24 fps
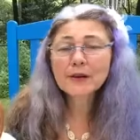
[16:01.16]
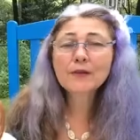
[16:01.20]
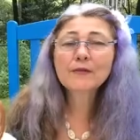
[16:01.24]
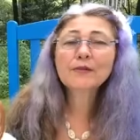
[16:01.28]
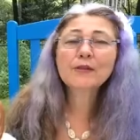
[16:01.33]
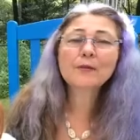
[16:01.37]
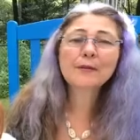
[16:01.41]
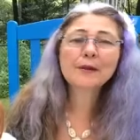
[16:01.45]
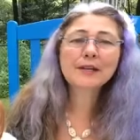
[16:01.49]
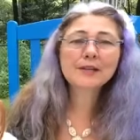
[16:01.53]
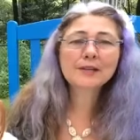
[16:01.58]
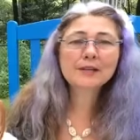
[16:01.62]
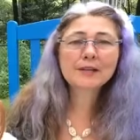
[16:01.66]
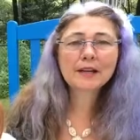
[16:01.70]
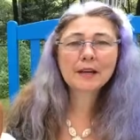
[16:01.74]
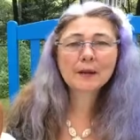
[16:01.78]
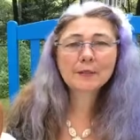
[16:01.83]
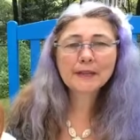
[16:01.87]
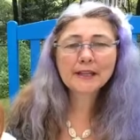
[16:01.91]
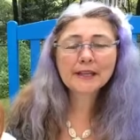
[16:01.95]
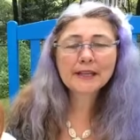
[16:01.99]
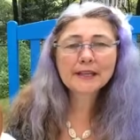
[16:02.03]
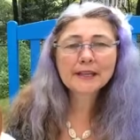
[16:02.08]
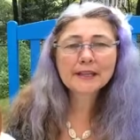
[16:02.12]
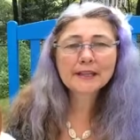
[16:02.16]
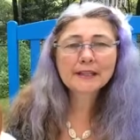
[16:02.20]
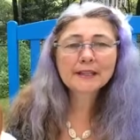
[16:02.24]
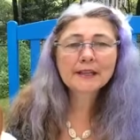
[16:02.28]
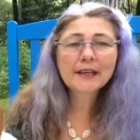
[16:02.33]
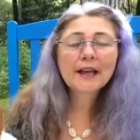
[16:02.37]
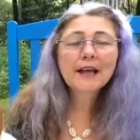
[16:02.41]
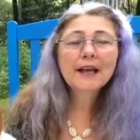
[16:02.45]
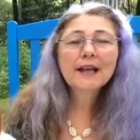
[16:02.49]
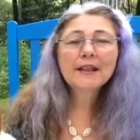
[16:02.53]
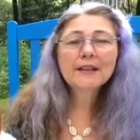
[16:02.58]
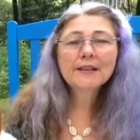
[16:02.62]
information coming in
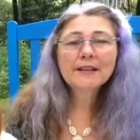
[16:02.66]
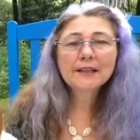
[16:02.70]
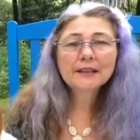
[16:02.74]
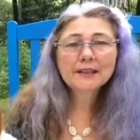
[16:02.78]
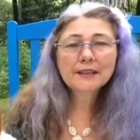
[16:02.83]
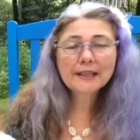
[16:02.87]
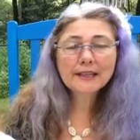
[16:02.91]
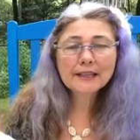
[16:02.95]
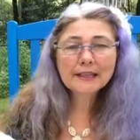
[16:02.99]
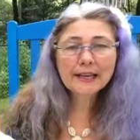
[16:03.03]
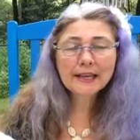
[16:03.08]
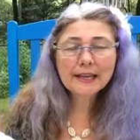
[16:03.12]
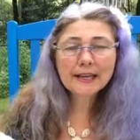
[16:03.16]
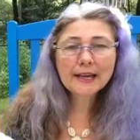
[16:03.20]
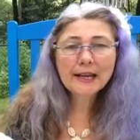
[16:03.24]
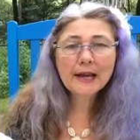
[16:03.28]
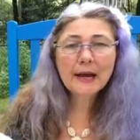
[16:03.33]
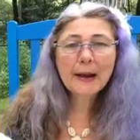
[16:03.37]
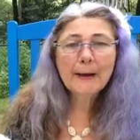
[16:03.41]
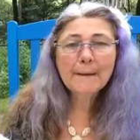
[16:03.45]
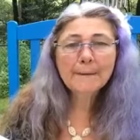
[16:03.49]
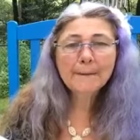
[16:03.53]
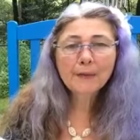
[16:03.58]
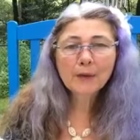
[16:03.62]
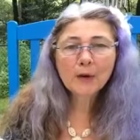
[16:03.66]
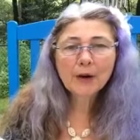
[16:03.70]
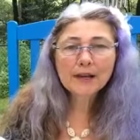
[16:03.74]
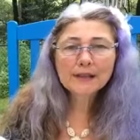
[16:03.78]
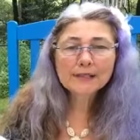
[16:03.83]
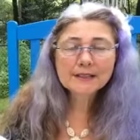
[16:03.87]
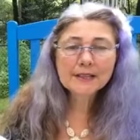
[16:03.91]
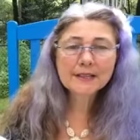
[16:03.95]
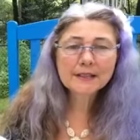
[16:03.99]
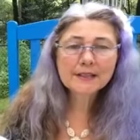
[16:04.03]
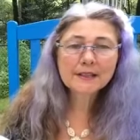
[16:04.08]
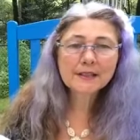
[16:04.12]
that they can't
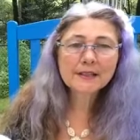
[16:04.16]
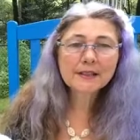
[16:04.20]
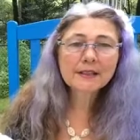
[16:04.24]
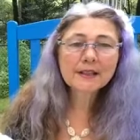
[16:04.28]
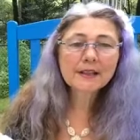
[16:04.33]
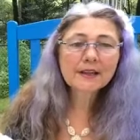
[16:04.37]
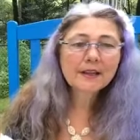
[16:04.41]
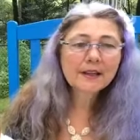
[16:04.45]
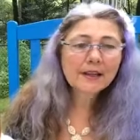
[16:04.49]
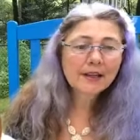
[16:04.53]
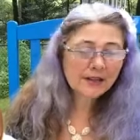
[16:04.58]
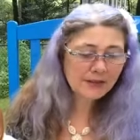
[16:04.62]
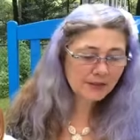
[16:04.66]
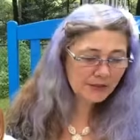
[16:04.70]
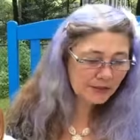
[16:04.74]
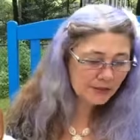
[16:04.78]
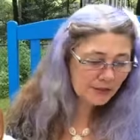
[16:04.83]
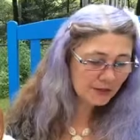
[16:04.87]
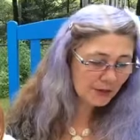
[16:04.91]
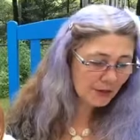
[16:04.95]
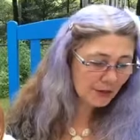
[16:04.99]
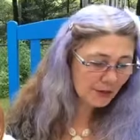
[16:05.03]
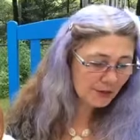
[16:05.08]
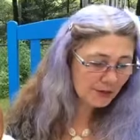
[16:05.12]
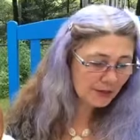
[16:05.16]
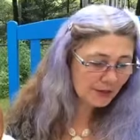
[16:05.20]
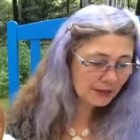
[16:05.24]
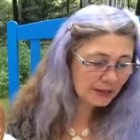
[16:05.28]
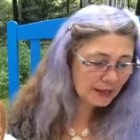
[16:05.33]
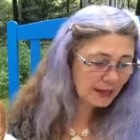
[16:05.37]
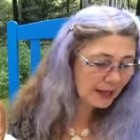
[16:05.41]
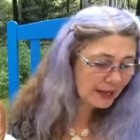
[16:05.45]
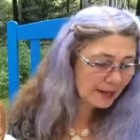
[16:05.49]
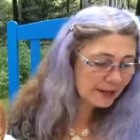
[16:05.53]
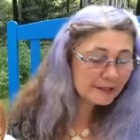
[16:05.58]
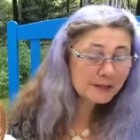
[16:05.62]
process it. And so the
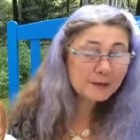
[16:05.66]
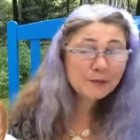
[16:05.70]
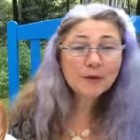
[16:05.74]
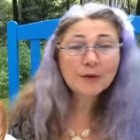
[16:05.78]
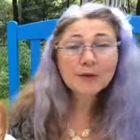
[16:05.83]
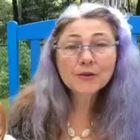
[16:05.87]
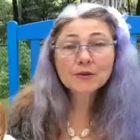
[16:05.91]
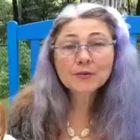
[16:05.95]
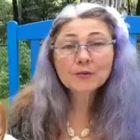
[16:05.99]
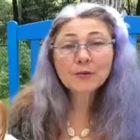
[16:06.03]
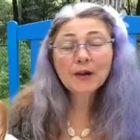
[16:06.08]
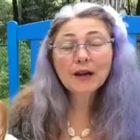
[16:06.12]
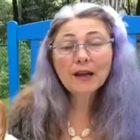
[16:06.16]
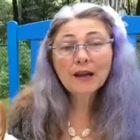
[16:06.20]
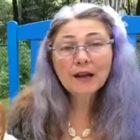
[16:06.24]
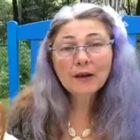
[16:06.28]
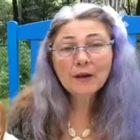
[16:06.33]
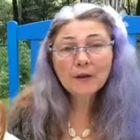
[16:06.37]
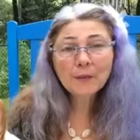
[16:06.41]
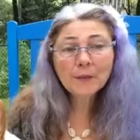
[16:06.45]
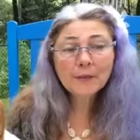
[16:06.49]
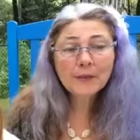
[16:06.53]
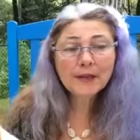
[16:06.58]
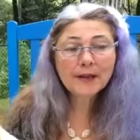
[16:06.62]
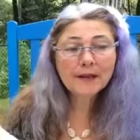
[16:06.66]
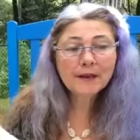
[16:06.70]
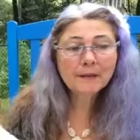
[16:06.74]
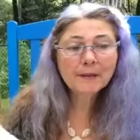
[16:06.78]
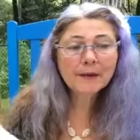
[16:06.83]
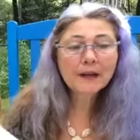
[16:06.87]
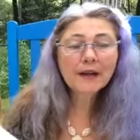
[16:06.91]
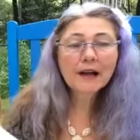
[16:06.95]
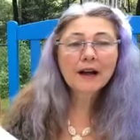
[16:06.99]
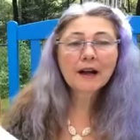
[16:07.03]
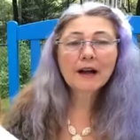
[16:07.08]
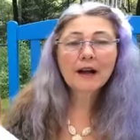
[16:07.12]
cosmos will help them
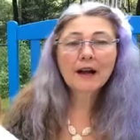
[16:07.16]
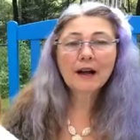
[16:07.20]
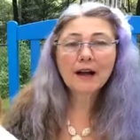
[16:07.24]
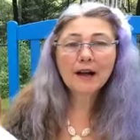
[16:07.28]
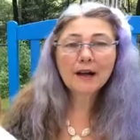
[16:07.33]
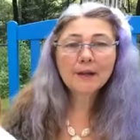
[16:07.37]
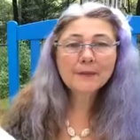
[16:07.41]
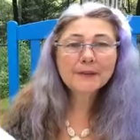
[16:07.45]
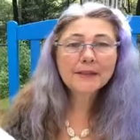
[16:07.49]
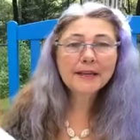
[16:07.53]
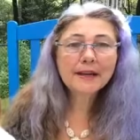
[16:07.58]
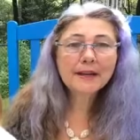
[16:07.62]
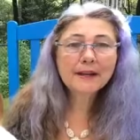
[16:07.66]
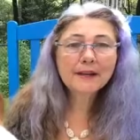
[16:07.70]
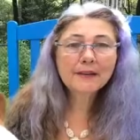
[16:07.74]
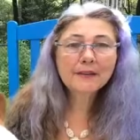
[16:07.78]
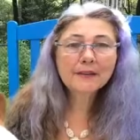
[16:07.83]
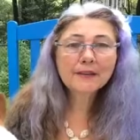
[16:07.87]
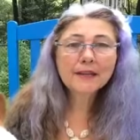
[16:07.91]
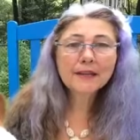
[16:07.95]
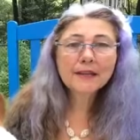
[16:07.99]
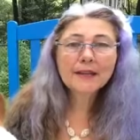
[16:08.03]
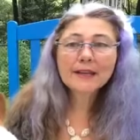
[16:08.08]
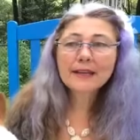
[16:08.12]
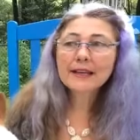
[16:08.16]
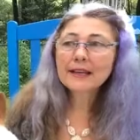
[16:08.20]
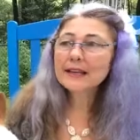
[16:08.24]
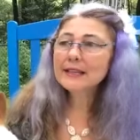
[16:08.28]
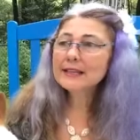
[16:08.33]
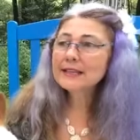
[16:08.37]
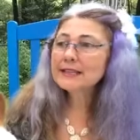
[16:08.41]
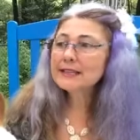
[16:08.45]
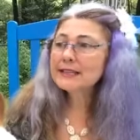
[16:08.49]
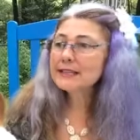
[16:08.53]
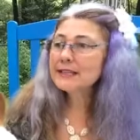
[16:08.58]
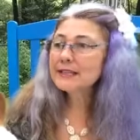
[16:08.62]
calm down
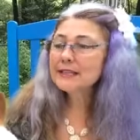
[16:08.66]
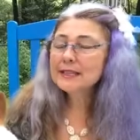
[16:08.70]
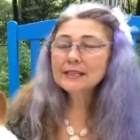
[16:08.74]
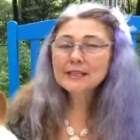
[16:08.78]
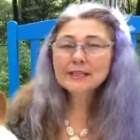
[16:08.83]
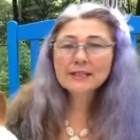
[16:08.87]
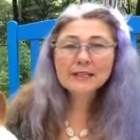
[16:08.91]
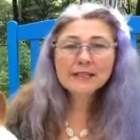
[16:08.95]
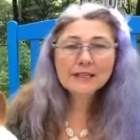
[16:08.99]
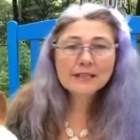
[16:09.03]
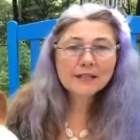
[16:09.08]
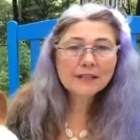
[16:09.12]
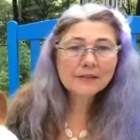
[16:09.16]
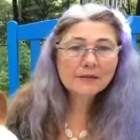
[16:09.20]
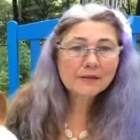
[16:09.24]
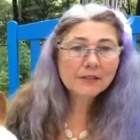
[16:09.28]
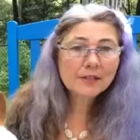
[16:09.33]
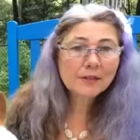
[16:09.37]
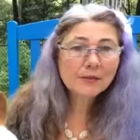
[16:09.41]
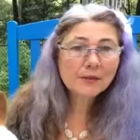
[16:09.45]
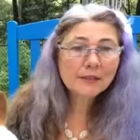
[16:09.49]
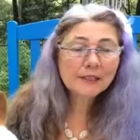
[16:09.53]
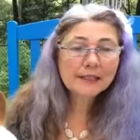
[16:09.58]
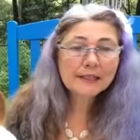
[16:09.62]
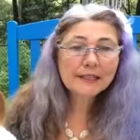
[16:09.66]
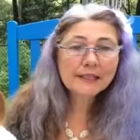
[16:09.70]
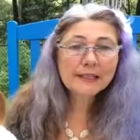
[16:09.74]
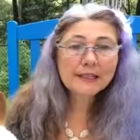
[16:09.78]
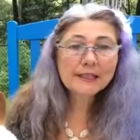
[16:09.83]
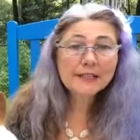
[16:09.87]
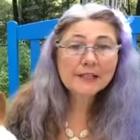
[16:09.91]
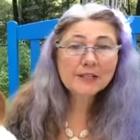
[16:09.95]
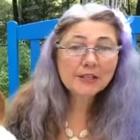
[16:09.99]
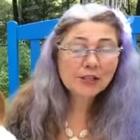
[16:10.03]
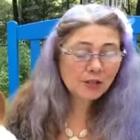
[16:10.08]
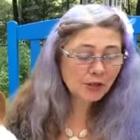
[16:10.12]
and see each thing individually and
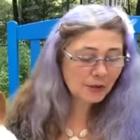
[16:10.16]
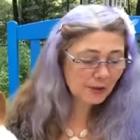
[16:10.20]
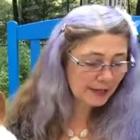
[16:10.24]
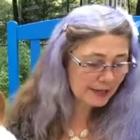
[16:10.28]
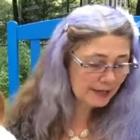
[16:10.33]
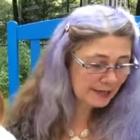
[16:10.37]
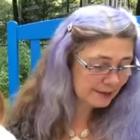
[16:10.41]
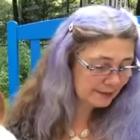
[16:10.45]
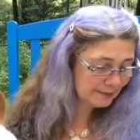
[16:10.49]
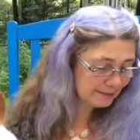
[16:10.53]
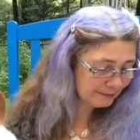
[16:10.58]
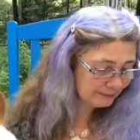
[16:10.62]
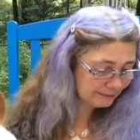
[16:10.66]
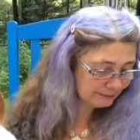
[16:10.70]
integrate it.